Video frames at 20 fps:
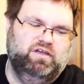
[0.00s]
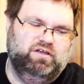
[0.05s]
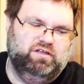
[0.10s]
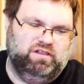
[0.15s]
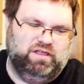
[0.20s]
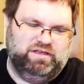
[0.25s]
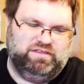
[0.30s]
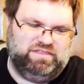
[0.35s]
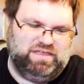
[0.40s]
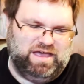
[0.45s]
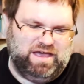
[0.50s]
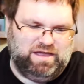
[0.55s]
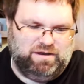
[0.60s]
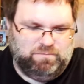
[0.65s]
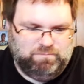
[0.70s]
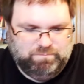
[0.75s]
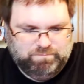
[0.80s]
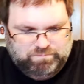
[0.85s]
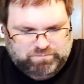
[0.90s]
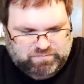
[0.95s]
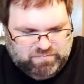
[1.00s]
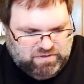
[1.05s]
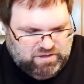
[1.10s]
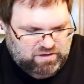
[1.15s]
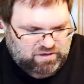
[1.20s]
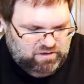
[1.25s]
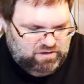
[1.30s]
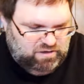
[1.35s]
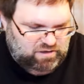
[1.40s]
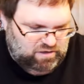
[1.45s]
like that.
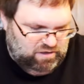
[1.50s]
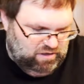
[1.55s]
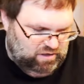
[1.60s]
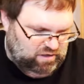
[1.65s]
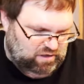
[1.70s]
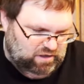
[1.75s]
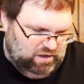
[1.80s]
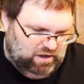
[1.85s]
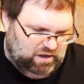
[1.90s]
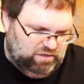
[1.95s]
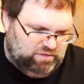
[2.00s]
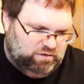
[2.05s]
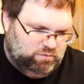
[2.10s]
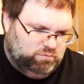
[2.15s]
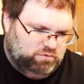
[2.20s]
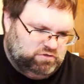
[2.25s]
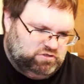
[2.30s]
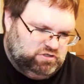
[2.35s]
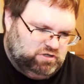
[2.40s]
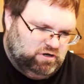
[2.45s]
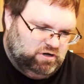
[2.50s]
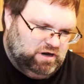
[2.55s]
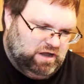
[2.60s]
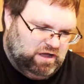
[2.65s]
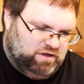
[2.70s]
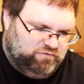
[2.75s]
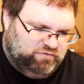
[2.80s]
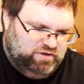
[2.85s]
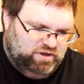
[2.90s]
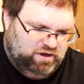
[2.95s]
And then we'll start
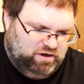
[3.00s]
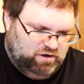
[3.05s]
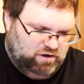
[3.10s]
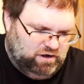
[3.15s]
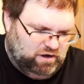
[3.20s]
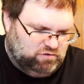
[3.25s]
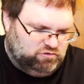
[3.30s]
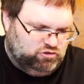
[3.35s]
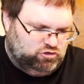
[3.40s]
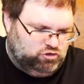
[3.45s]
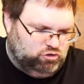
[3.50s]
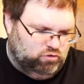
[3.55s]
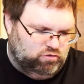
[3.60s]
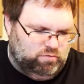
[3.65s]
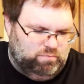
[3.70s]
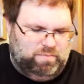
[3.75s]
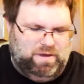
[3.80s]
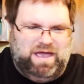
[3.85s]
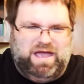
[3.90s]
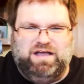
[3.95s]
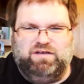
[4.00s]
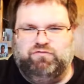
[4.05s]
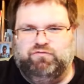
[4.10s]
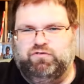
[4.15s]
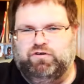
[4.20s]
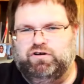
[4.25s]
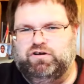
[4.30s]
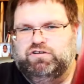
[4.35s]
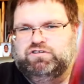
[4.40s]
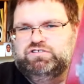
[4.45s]
off here, and I'll just show the back
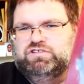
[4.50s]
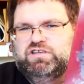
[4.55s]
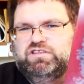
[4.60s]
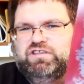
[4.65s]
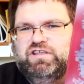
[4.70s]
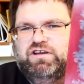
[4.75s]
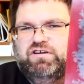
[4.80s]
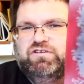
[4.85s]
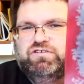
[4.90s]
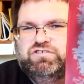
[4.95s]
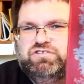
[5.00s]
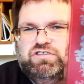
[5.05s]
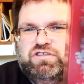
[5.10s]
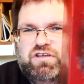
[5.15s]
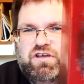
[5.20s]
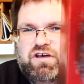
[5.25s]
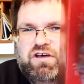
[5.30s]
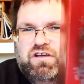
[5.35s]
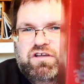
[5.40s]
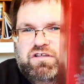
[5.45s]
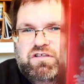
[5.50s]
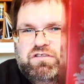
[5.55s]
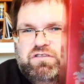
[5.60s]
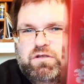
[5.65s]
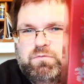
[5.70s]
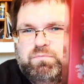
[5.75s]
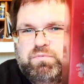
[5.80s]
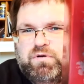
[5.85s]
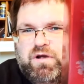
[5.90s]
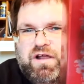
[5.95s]
first. And there's the
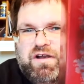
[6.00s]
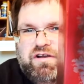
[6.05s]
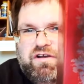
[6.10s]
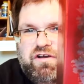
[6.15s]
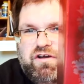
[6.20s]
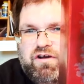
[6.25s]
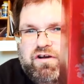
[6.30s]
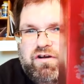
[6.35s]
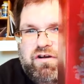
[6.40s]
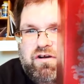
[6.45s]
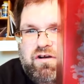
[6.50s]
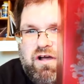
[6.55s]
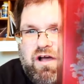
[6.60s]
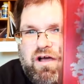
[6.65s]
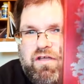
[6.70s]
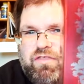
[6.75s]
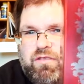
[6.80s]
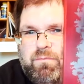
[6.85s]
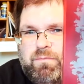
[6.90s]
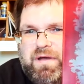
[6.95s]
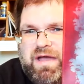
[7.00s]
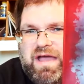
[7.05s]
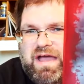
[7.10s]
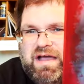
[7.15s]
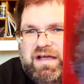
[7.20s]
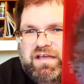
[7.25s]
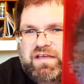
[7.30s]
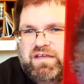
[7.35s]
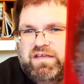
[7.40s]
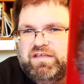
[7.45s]
Predator on the
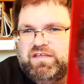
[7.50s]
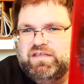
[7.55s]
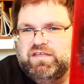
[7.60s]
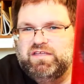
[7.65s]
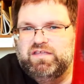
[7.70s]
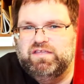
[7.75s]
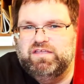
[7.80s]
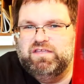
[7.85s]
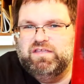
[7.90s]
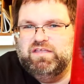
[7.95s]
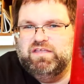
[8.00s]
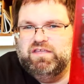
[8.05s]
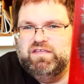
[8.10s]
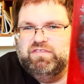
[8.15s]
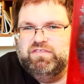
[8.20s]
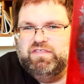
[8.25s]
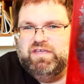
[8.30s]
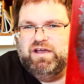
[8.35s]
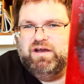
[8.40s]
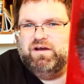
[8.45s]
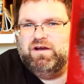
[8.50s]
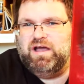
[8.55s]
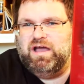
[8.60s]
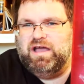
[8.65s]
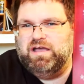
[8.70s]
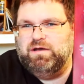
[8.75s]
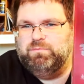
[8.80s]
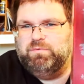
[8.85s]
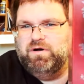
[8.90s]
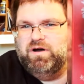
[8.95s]
back there. I
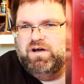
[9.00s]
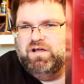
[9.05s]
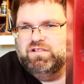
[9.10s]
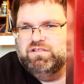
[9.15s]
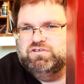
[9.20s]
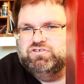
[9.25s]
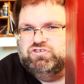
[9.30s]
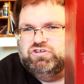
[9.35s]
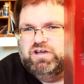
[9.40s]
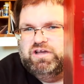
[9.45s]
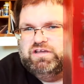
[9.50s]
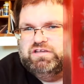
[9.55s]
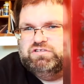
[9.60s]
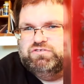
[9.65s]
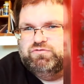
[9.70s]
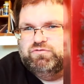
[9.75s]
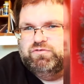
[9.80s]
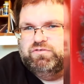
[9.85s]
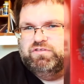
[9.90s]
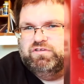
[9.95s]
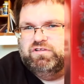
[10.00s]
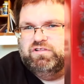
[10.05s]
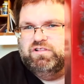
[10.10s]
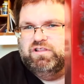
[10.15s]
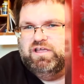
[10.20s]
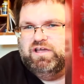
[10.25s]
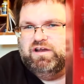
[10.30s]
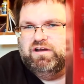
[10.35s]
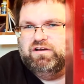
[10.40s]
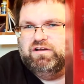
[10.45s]
apologize for the
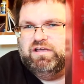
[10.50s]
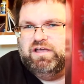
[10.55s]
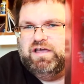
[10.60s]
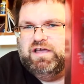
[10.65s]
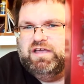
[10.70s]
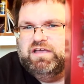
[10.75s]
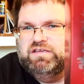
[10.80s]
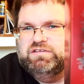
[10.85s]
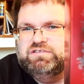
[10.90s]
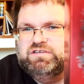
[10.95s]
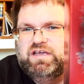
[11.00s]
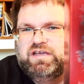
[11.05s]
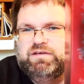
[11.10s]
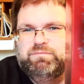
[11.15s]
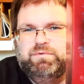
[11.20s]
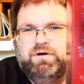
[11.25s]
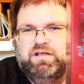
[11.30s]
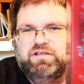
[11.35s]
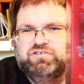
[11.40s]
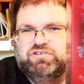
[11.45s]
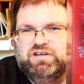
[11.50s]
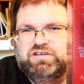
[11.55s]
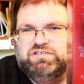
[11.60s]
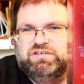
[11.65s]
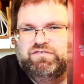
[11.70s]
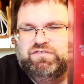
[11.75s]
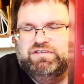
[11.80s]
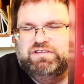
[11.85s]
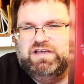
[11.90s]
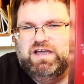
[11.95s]
glare, guys. I apologize
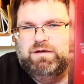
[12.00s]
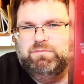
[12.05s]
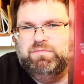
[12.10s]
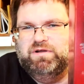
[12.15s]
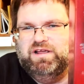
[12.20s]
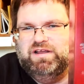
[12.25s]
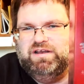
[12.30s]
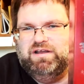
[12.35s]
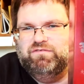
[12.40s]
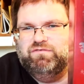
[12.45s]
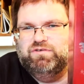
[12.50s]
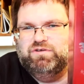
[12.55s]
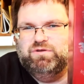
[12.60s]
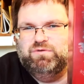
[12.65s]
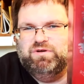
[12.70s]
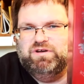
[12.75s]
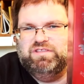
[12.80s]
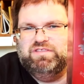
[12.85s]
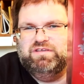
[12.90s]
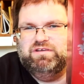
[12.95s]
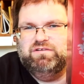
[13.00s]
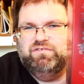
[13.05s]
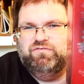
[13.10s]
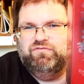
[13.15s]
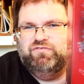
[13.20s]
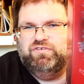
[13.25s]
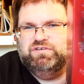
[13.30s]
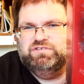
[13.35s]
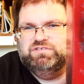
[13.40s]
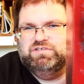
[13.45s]
every time, but I never do anything to
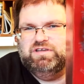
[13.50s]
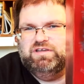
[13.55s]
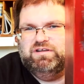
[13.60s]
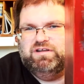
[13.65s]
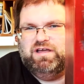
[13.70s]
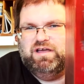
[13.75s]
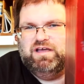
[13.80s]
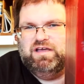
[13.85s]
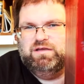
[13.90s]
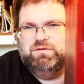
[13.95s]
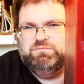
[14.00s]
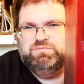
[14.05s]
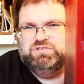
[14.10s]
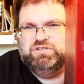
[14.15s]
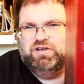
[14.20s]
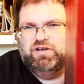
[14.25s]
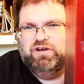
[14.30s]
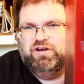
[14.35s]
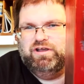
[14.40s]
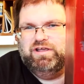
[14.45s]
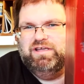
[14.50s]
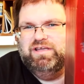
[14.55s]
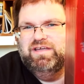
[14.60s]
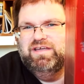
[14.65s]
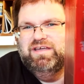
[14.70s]
fix it. I'm sorry.